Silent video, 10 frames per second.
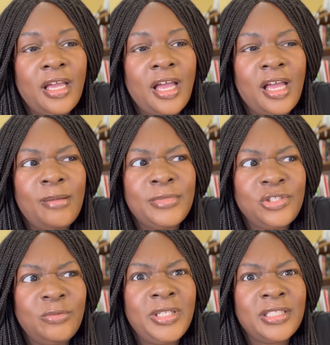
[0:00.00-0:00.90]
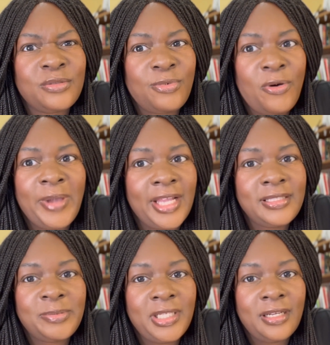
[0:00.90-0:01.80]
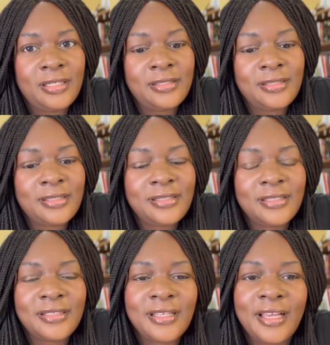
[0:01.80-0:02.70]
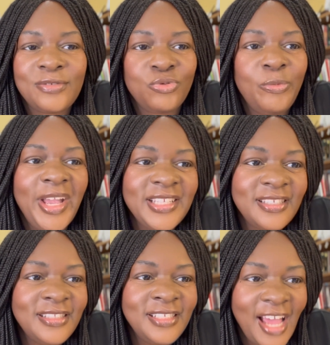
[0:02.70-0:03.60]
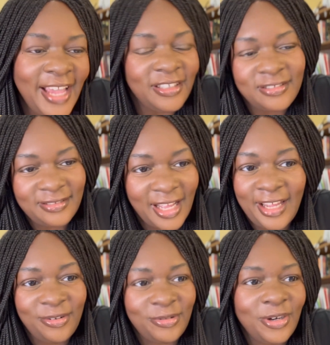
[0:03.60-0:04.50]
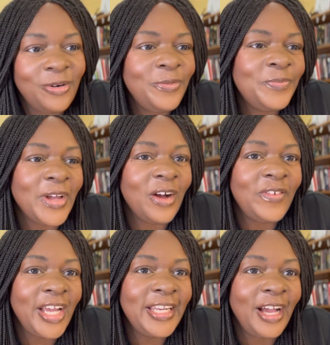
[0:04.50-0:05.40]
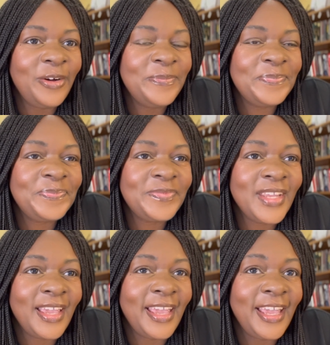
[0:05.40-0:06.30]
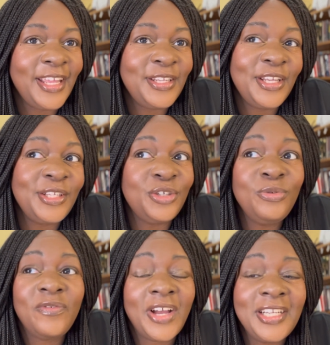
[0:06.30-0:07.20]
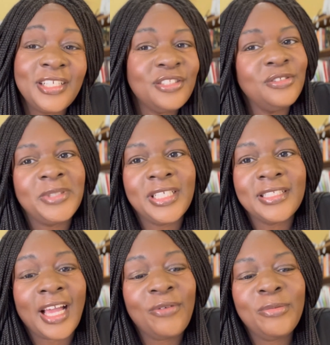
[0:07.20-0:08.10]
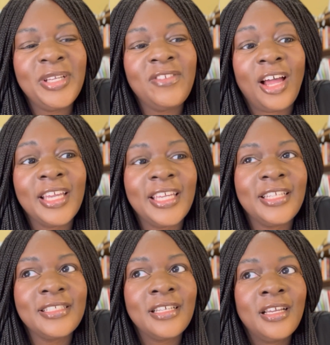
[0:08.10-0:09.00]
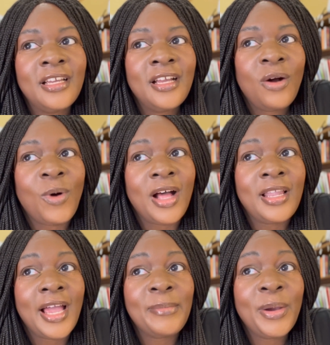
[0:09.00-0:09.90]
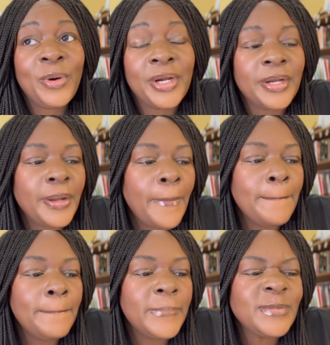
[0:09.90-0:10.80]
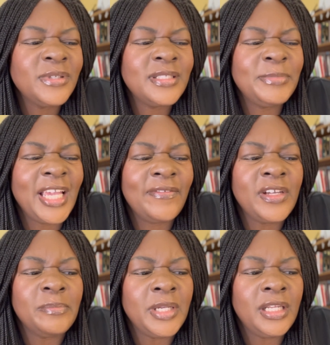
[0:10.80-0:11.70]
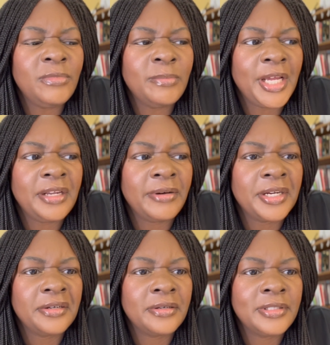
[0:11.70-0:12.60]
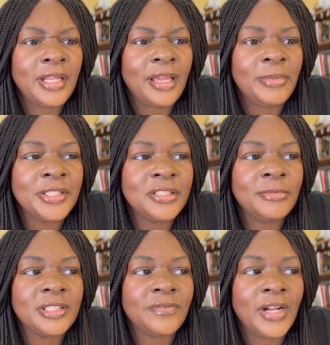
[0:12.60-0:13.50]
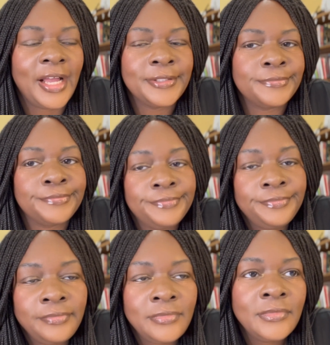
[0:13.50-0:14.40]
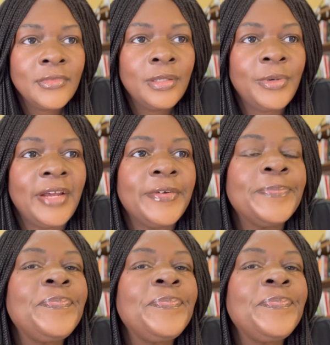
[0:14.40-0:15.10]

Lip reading: I'm assuming it's a romance because it has romance in the title. I don't know. I'll find out. And you will find out too, because I will be vlogging it while I'm at work. I'm supposed to be having a meeting with my director today, but she must have forgotten. Whatever.